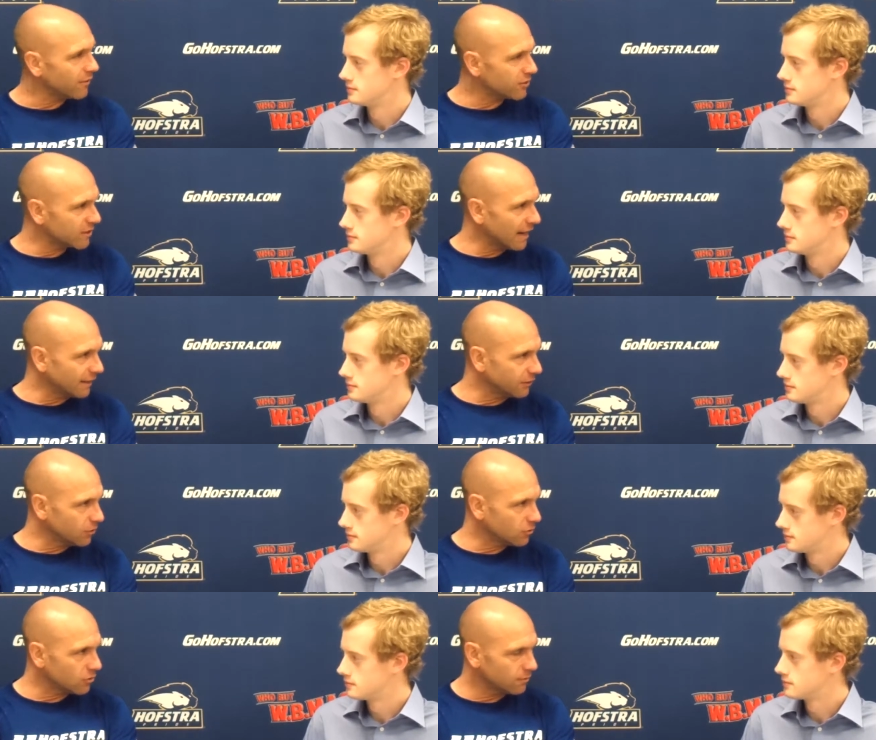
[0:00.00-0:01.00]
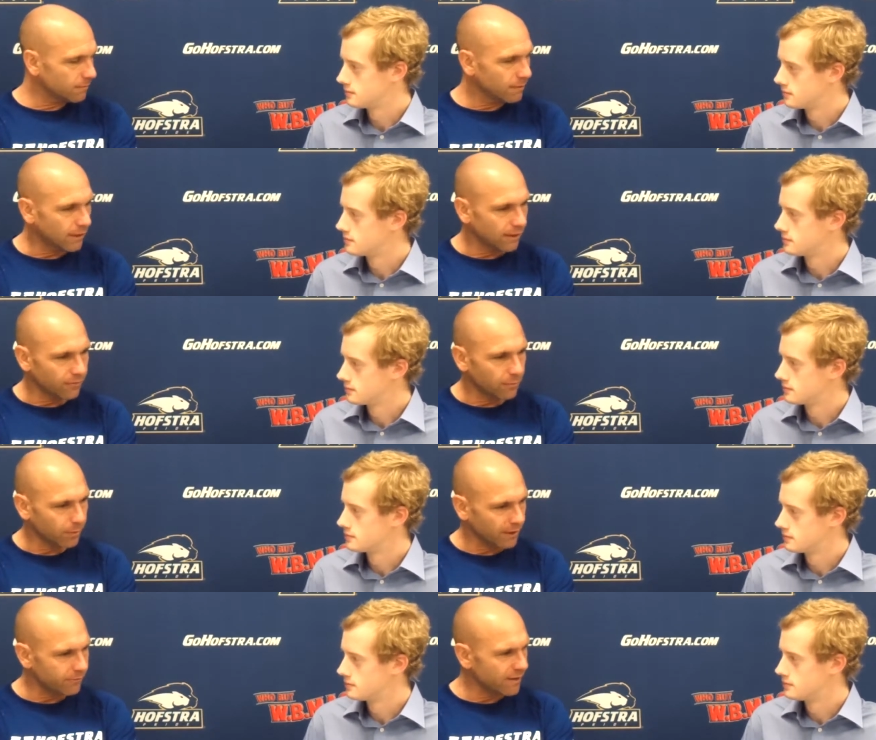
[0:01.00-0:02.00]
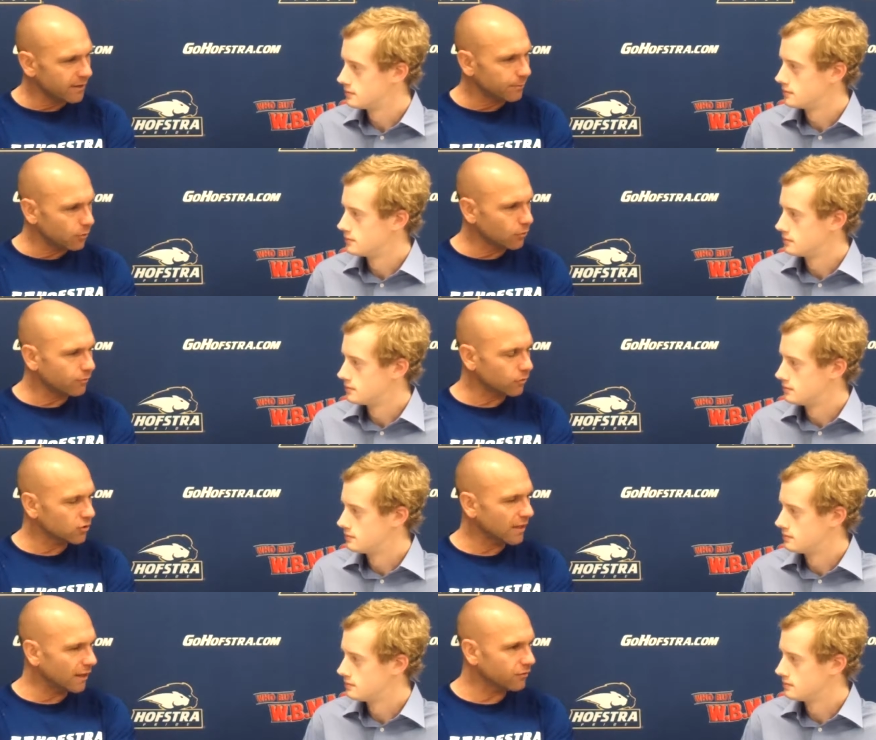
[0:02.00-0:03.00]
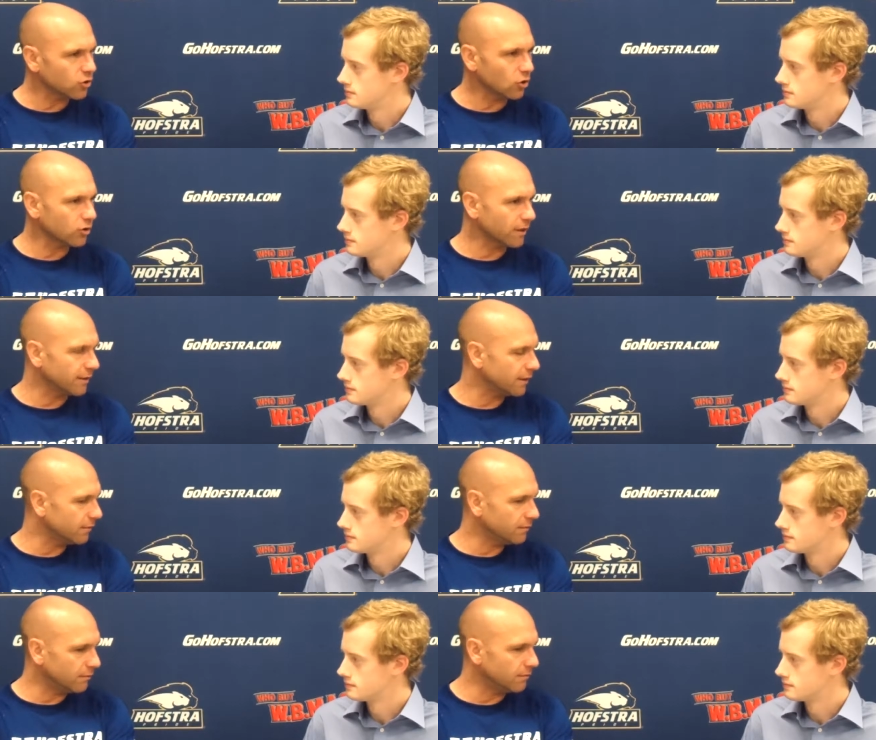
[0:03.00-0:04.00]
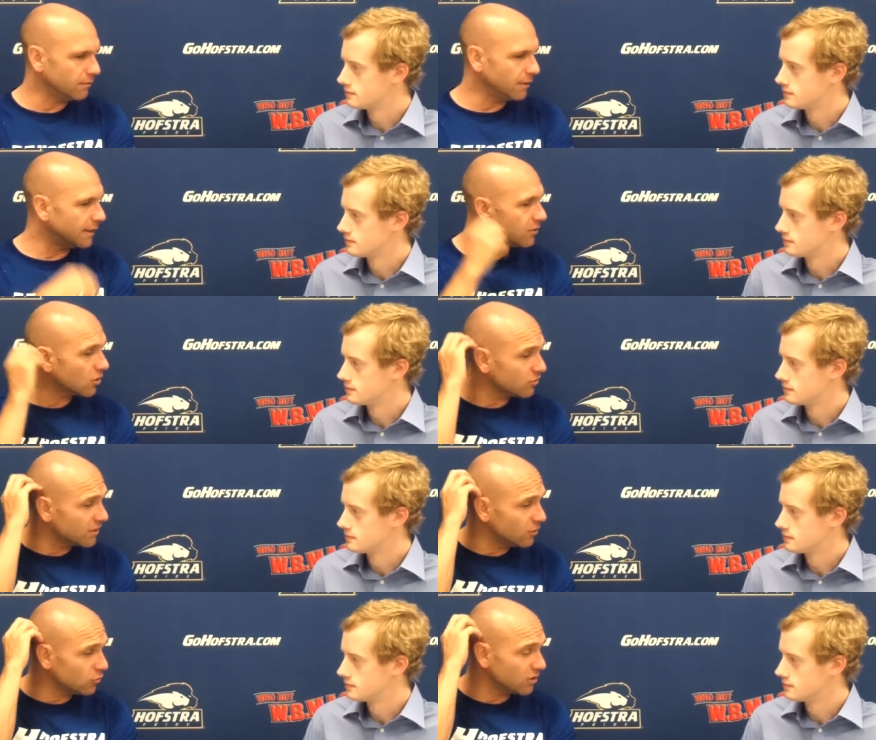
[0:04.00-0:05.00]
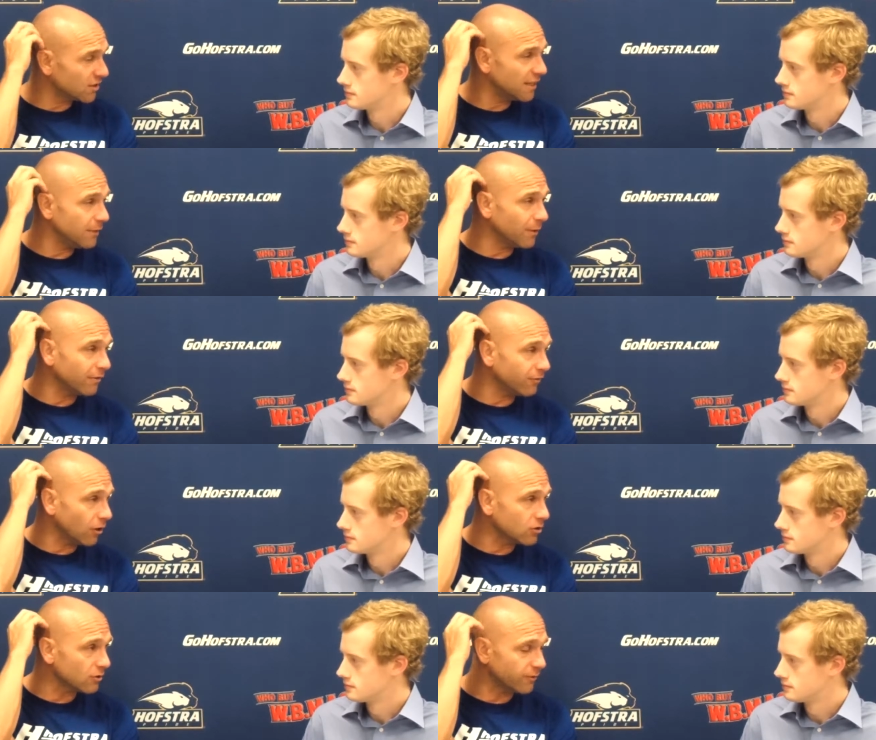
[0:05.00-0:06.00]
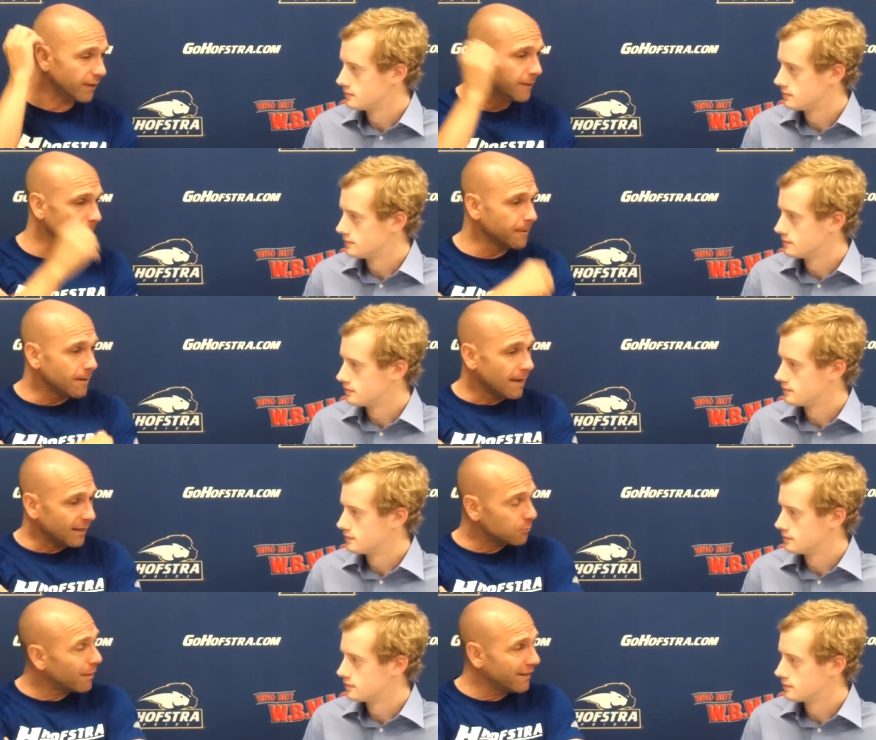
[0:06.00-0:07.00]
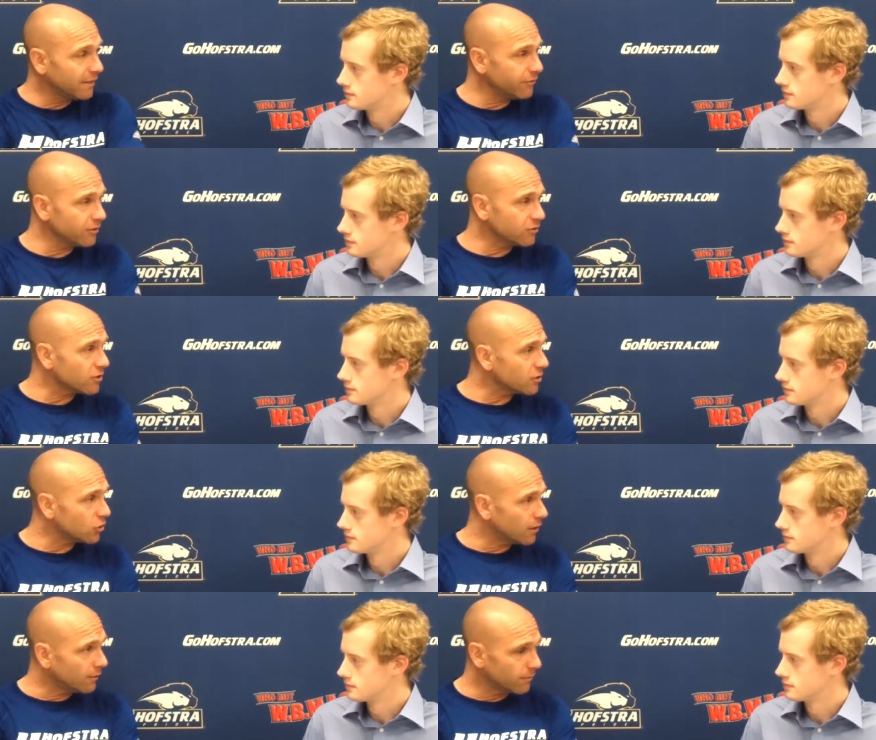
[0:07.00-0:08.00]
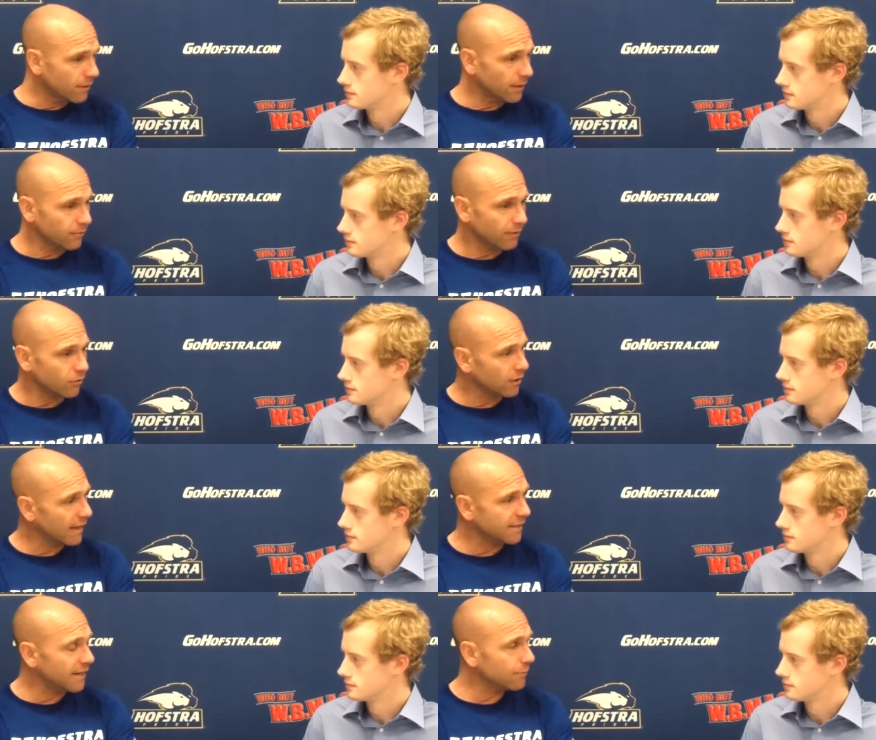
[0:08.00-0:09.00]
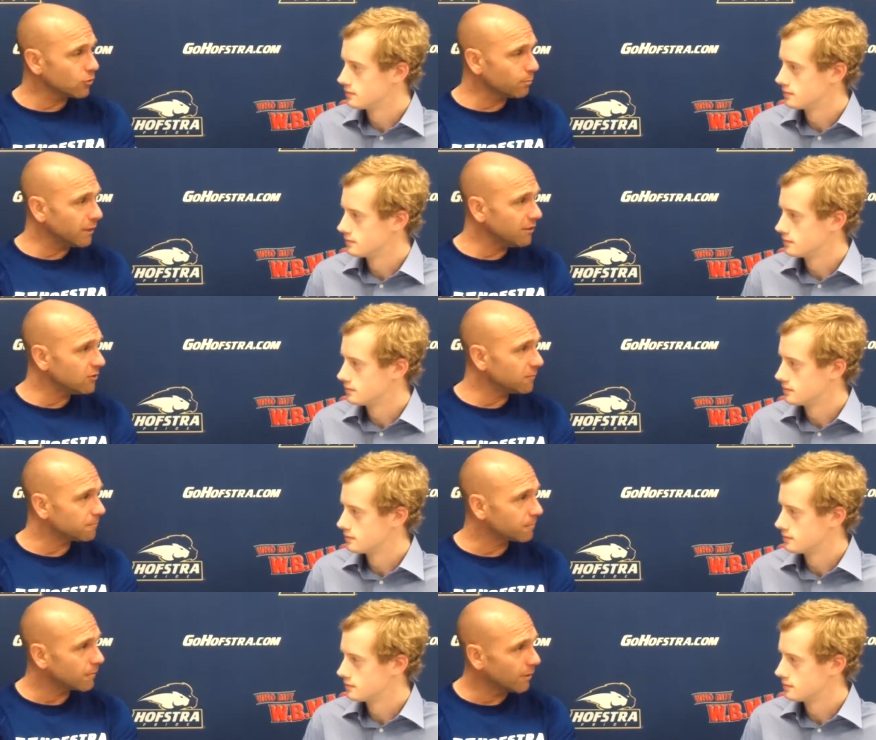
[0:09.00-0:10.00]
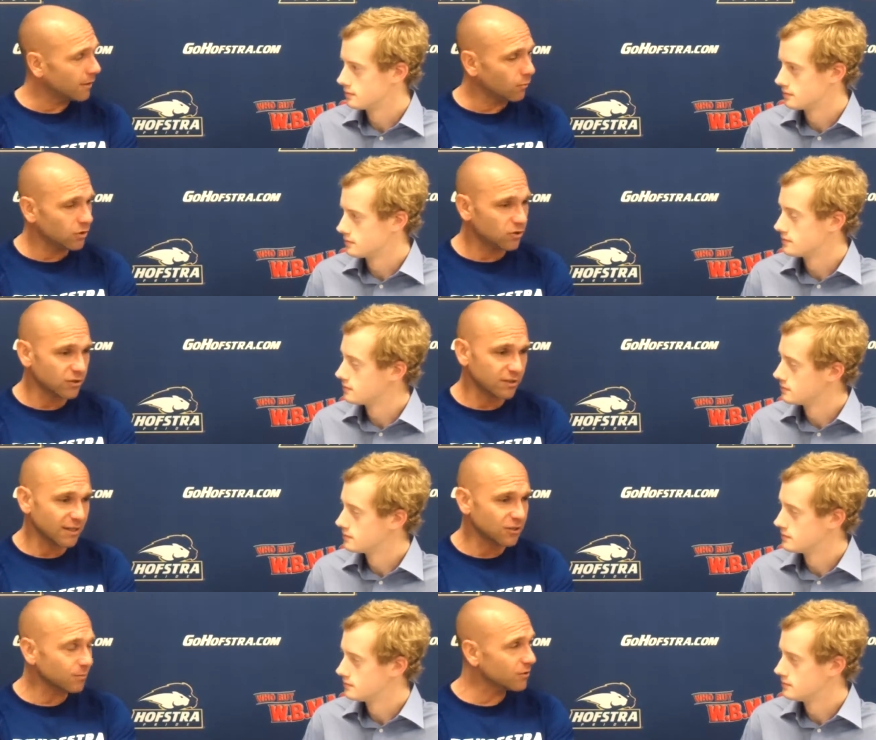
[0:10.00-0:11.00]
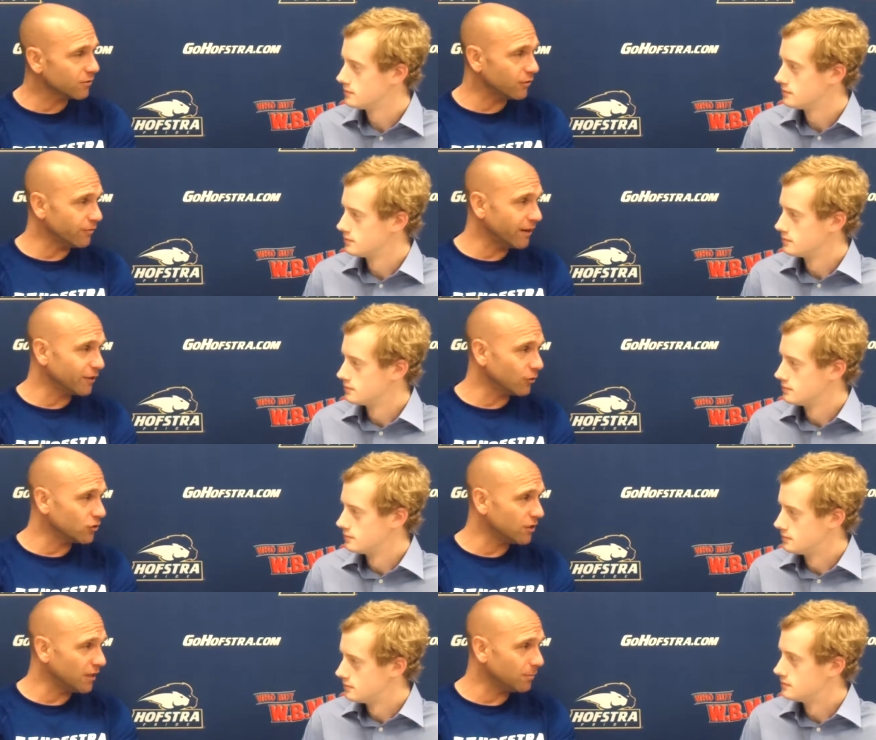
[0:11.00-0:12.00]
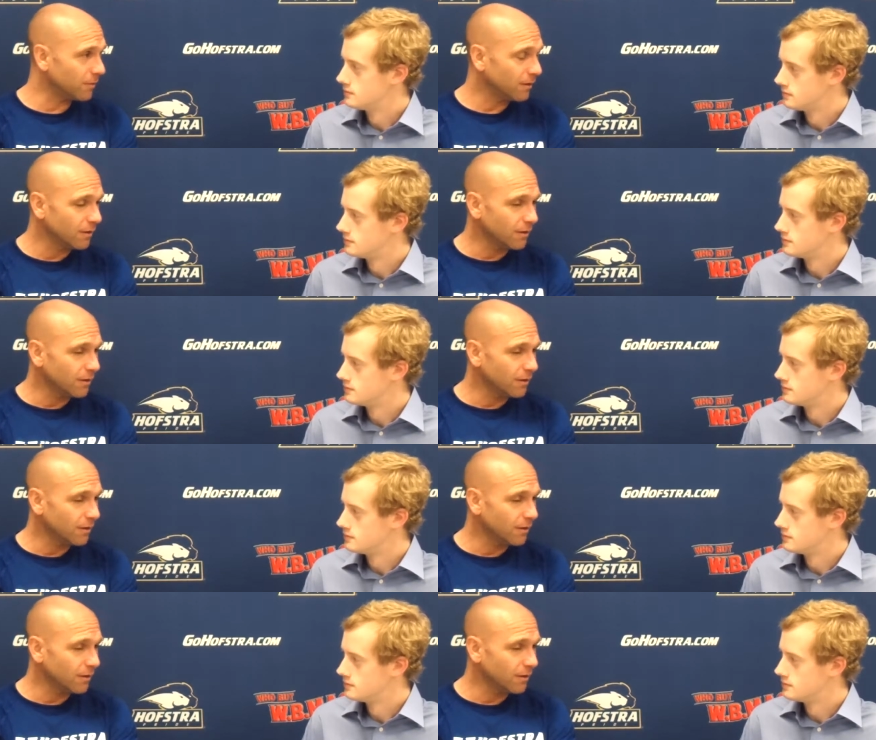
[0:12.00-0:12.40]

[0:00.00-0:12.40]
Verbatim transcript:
Speaker 1: play the style he does. Uh, they play a very beautiful style of soccer, and he, he's continued to keep that philosophy, and it's paying dividends this year. Uh, they've gone eight games unbeaten. Uh, which is a testament of a very good team.